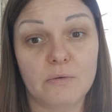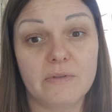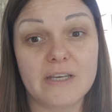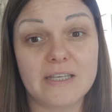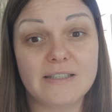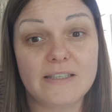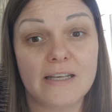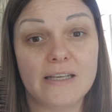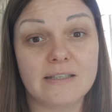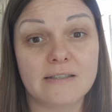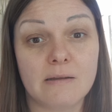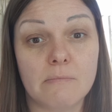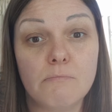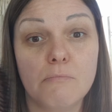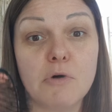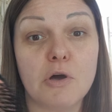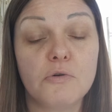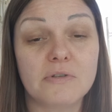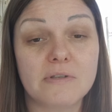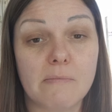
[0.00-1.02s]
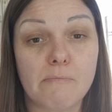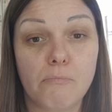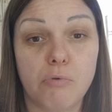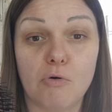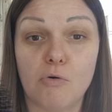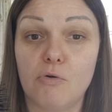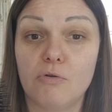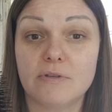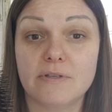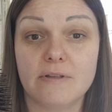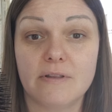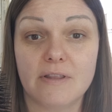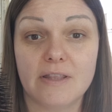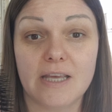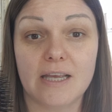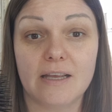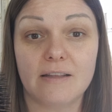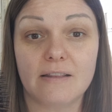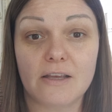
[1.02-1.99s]
this is the most important
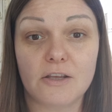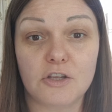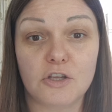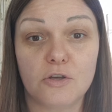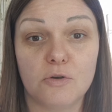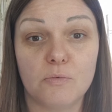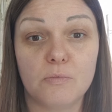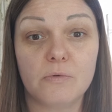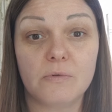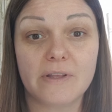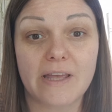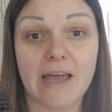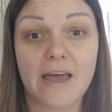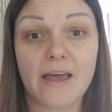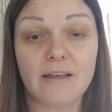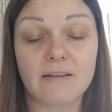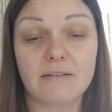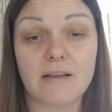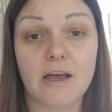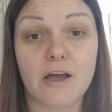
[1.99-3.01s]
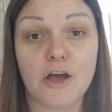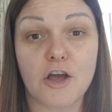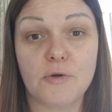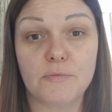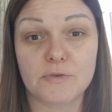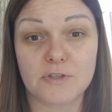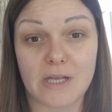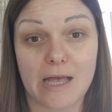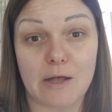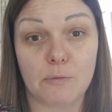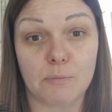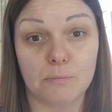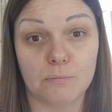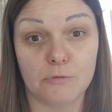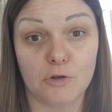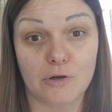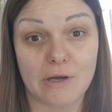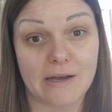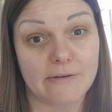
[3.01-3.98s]
thing that you will get to help
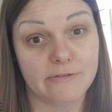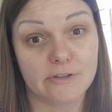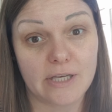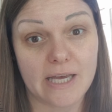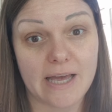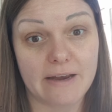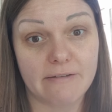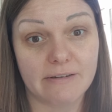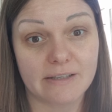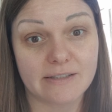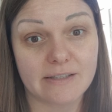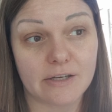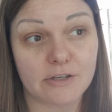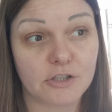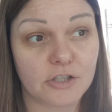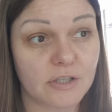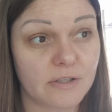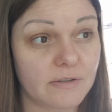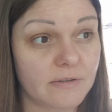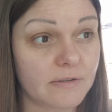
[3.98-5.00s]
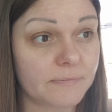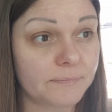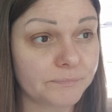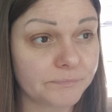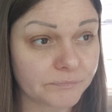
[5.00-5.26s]
look after your hair extensions.